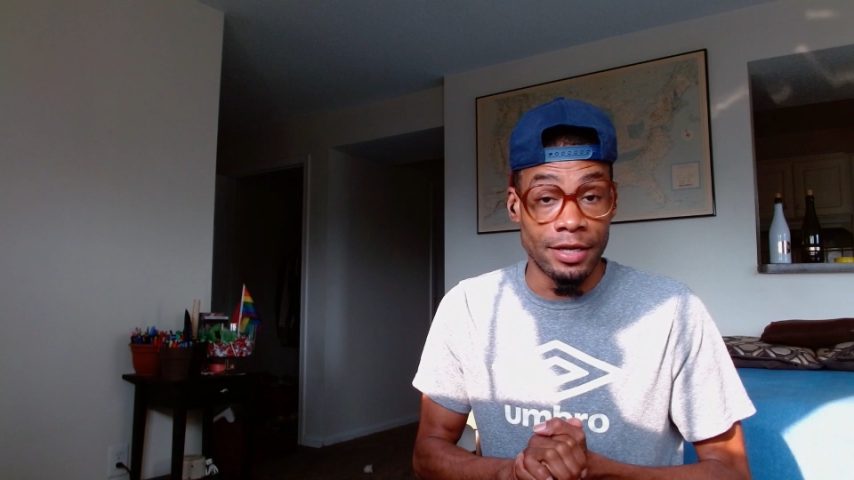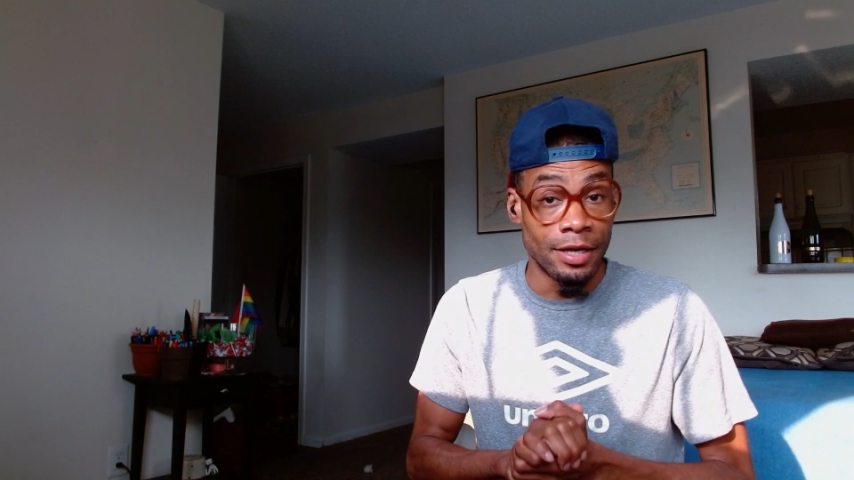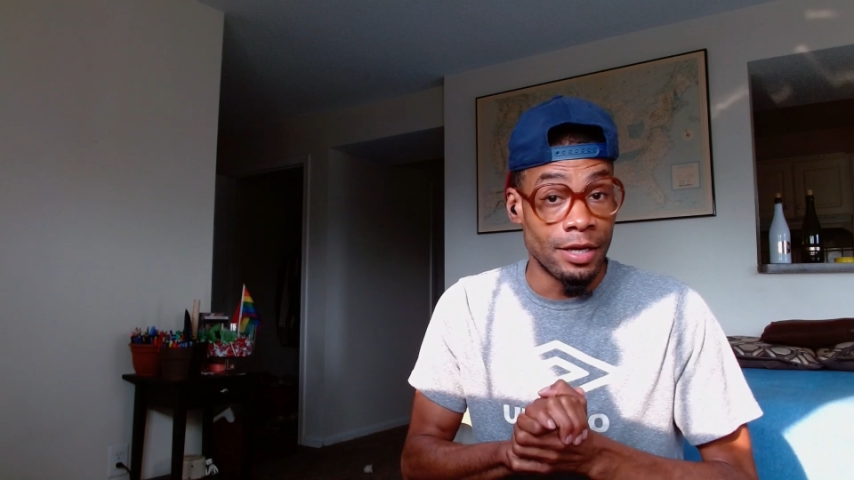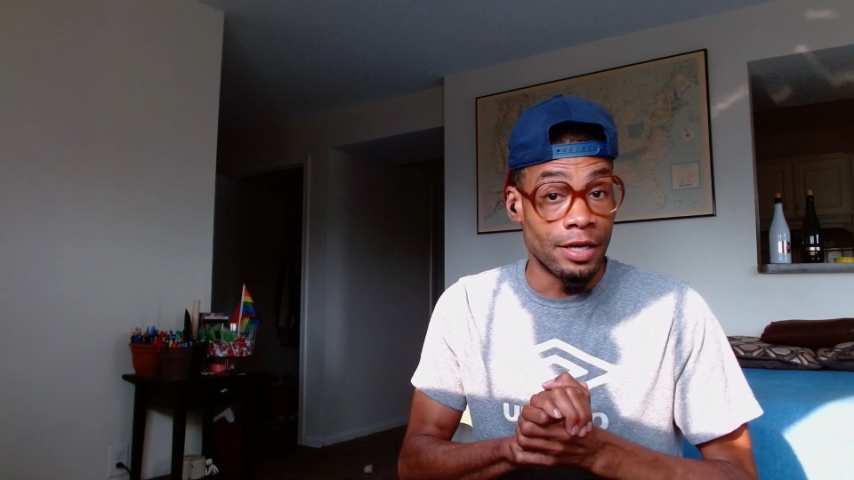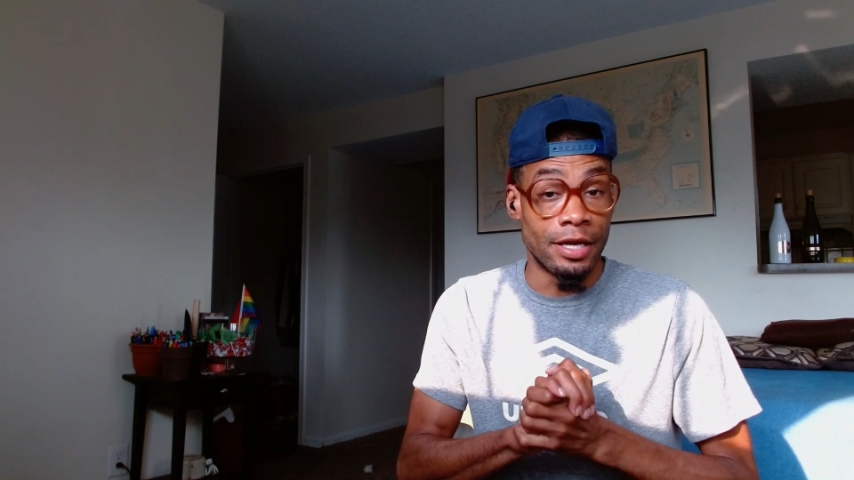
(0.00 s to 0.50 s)

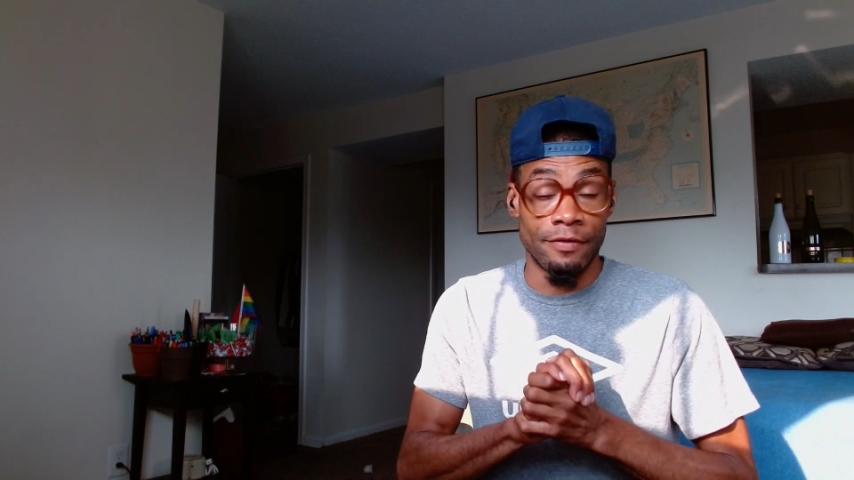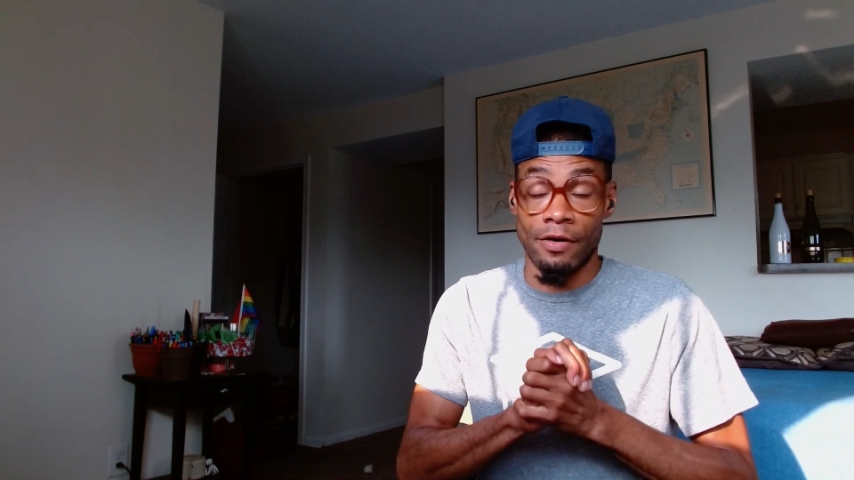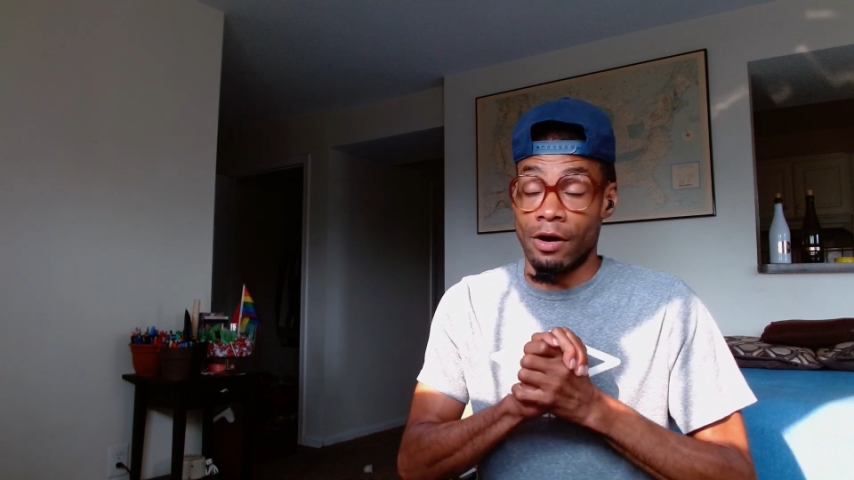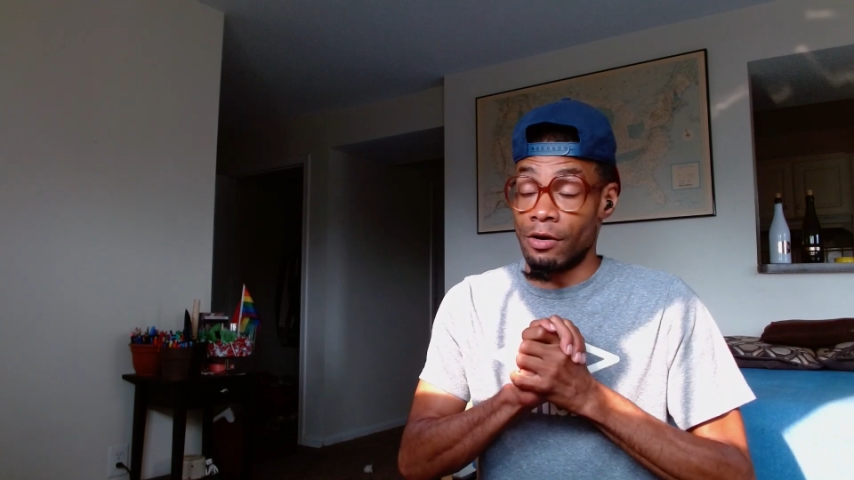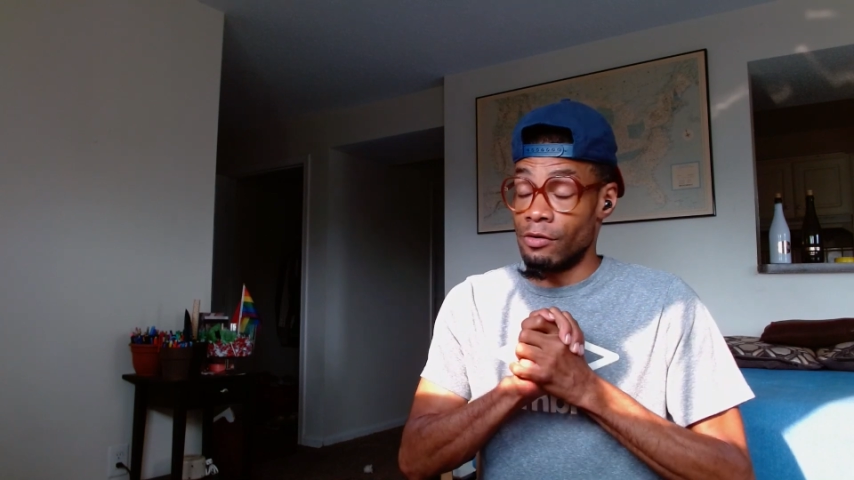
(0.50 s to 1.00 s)
Give all
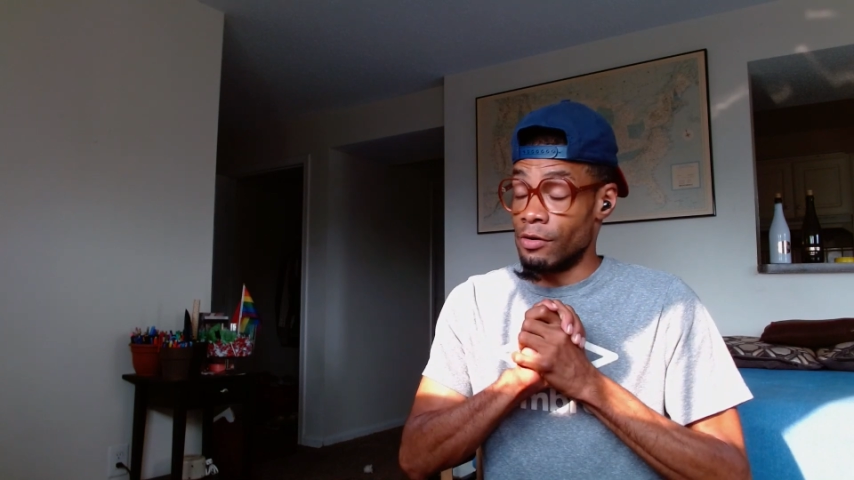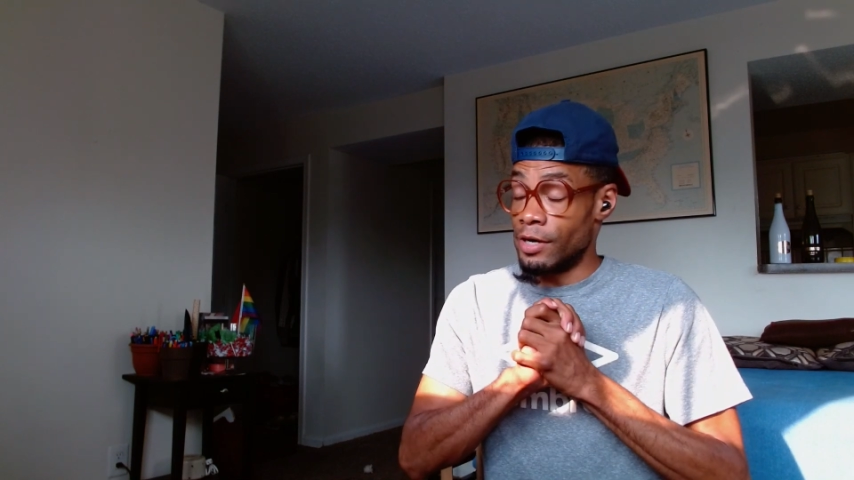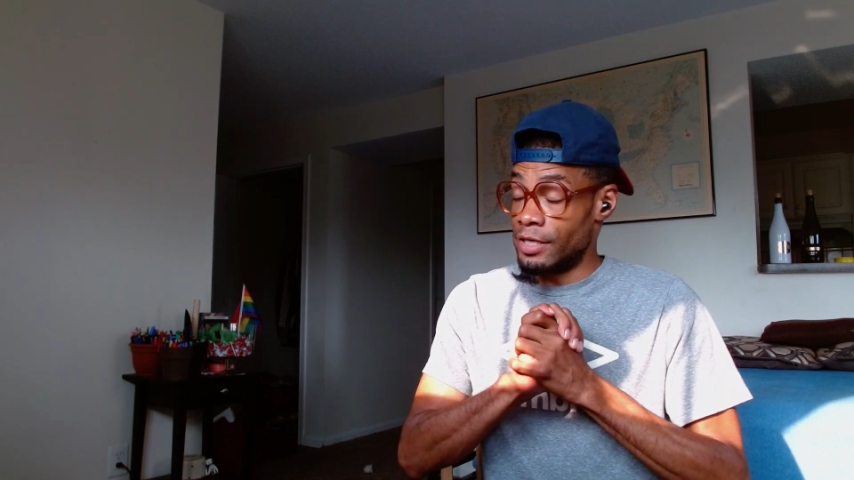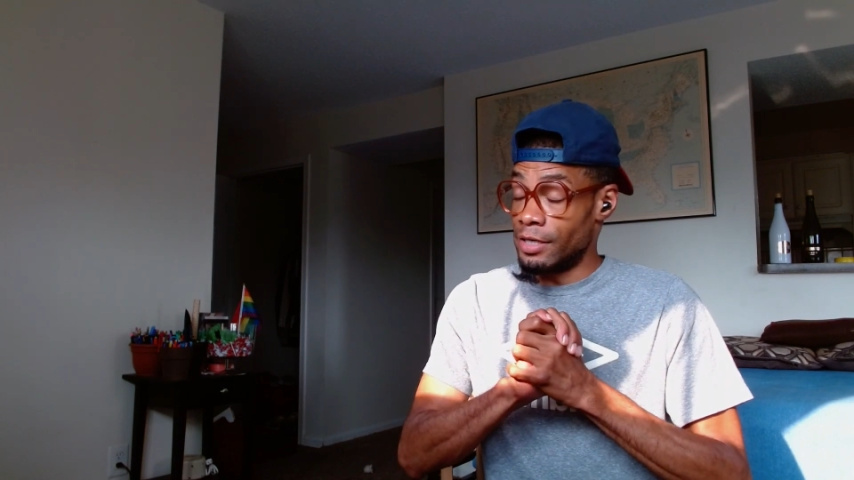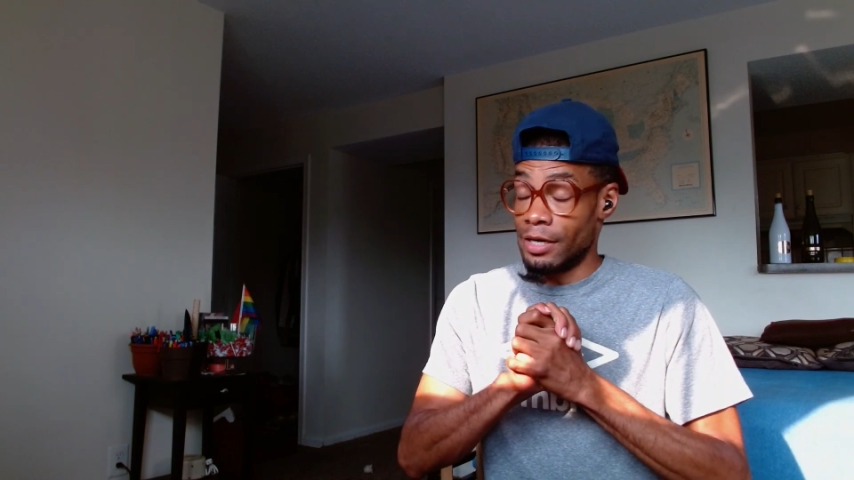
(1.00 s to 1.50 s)
great
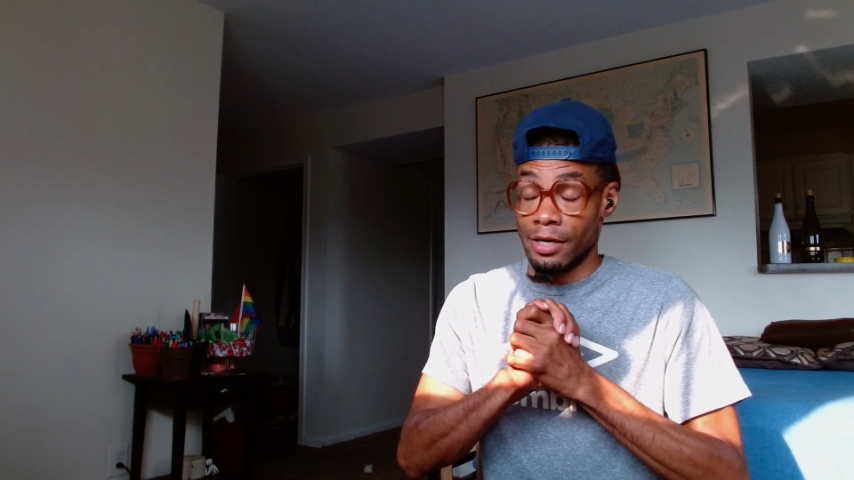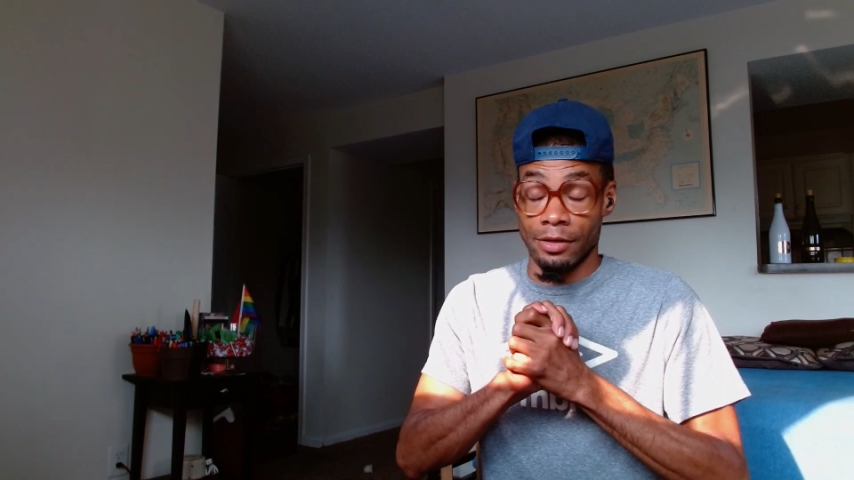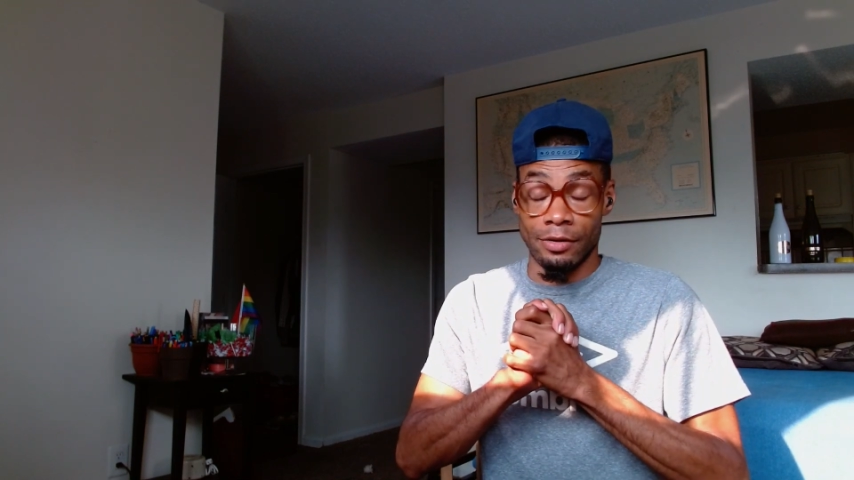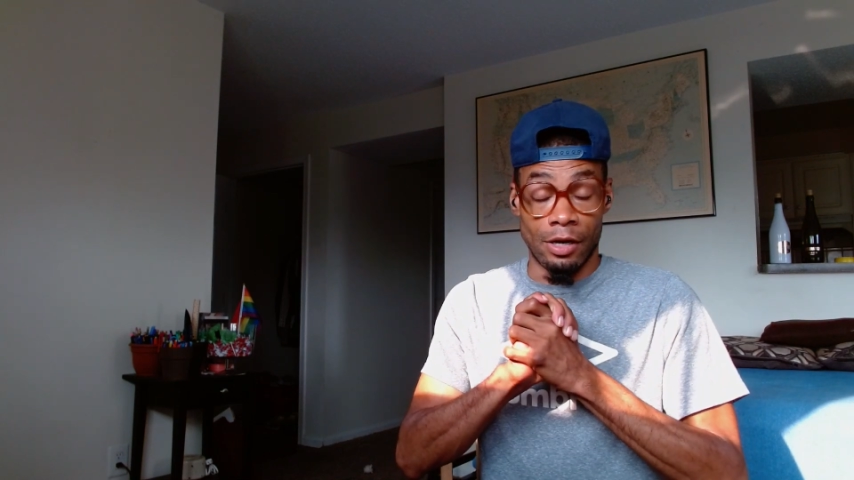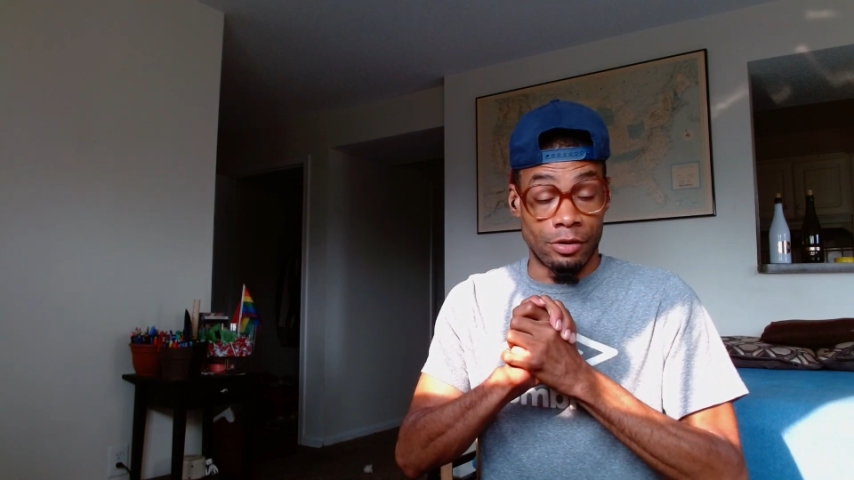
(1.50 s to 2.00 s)
uh, uh,
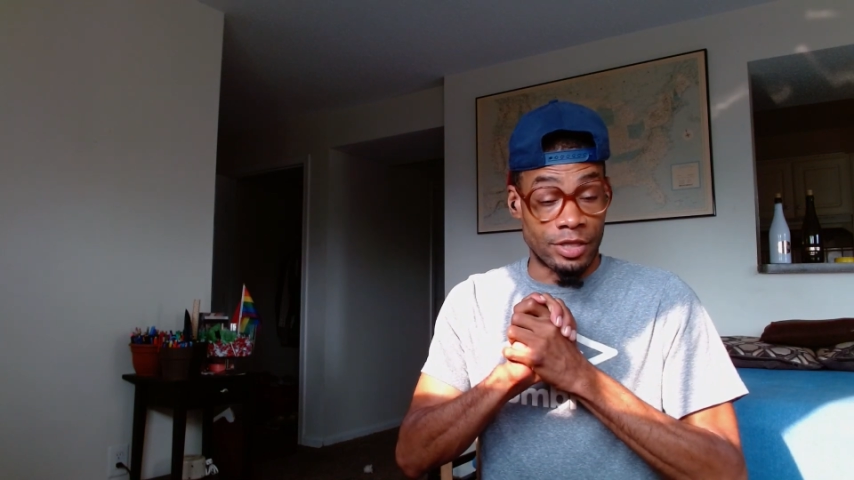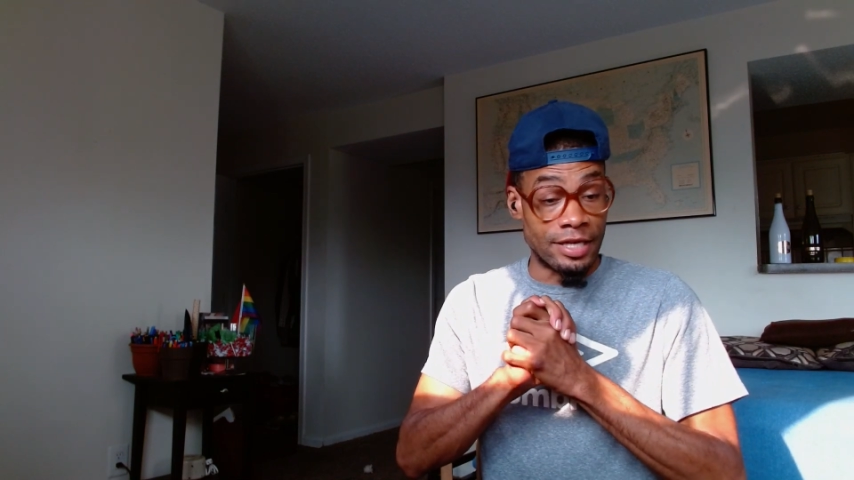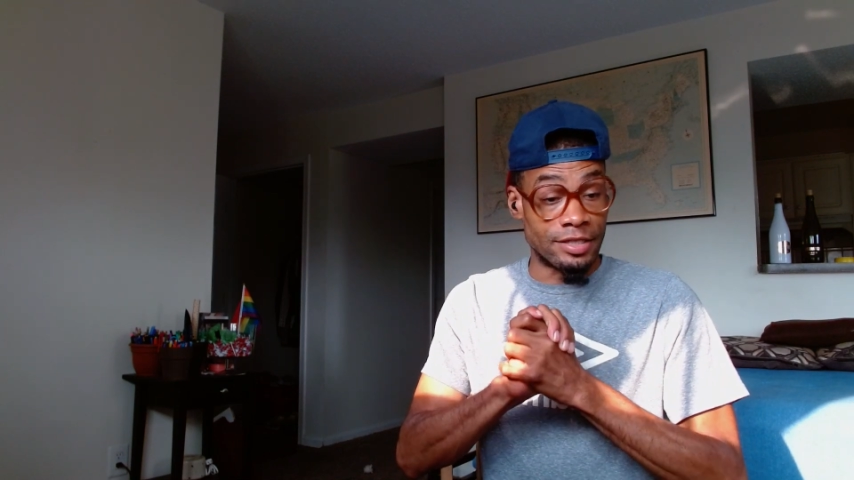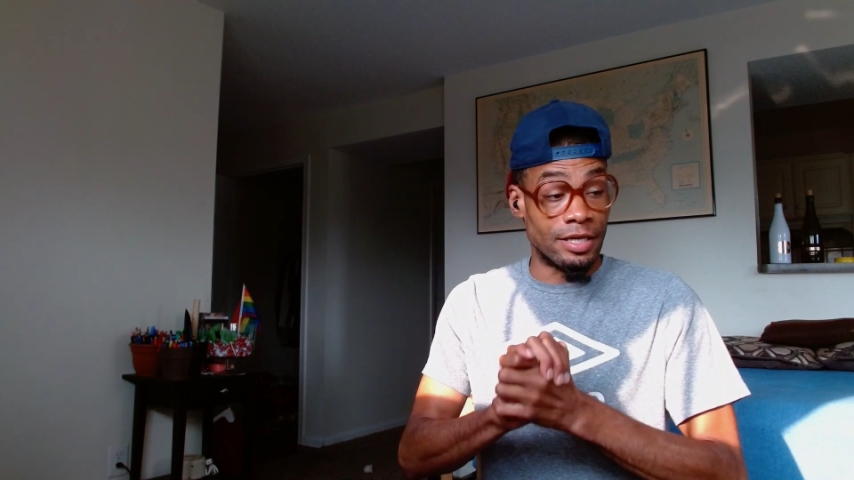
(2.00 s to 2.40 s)
thanks to God.